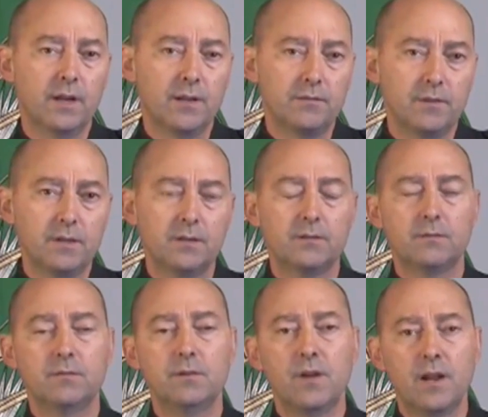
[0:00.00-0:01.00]
And I think
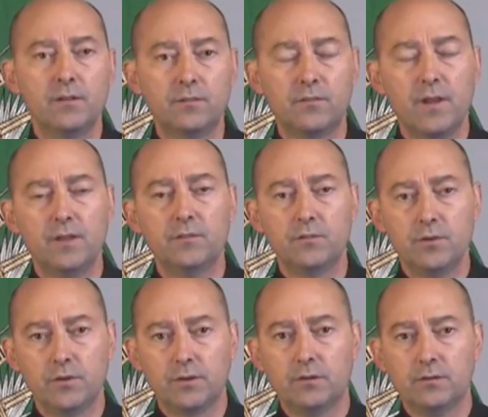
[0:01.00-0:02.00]
the United States
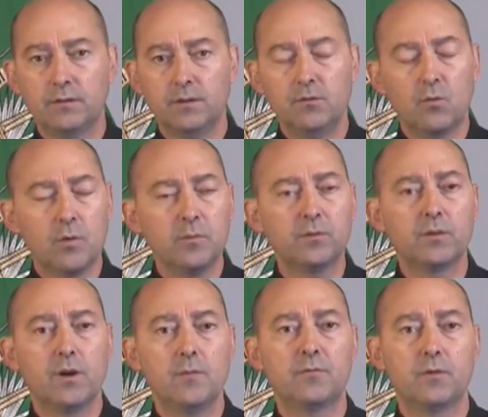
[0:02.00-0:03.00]
took enormous
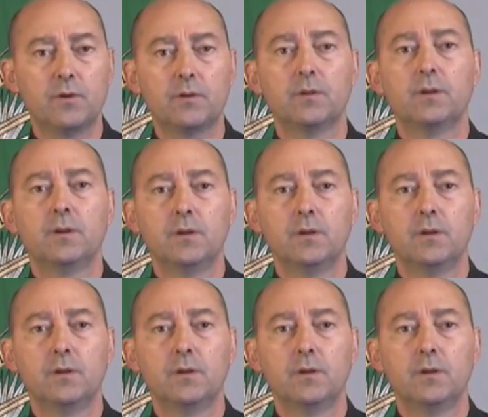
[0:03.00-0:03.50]
comfort